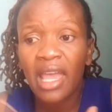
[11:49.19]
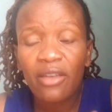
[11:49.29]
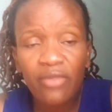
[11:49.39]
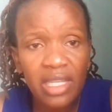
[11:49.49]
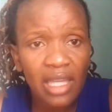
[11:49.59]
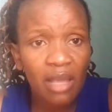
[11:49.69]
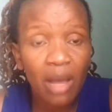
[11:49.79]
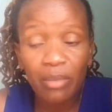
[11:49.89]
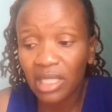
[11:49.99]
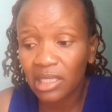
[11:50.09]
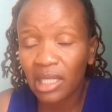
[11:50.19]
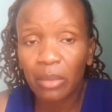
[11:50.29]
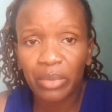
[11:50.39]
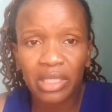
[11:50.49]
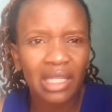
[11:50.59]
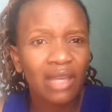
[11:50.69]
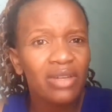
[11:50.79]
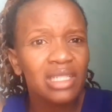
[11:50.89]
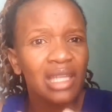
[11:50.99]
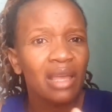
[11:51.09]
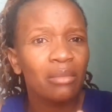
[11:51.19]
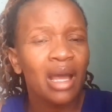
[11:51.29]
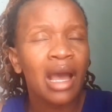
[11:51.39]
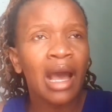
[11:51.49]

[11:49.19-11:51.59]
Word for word: every time i'm touching a patient every time